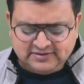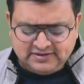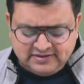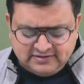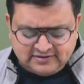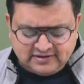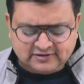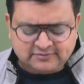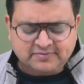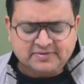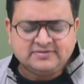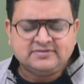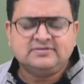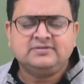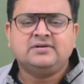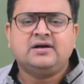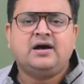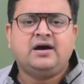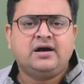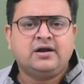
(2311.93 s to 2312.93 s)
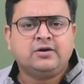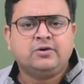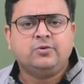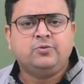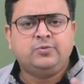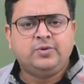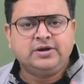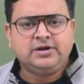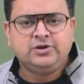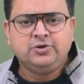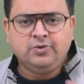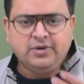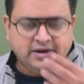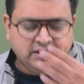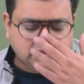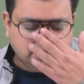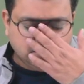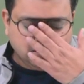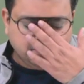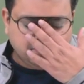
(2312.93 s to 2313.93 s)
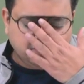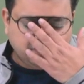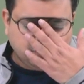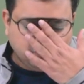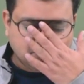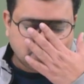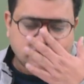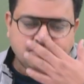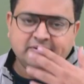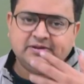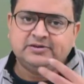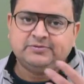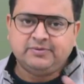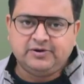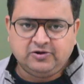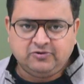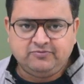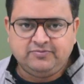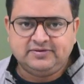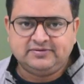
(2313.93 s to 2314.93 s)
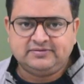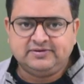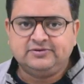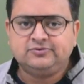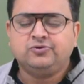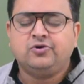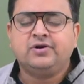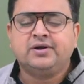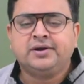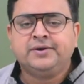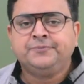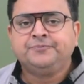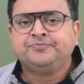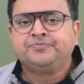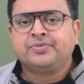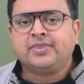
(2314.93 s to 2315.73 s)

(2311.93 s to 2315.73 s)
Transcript: These expenses are what you incurred before commencement of business or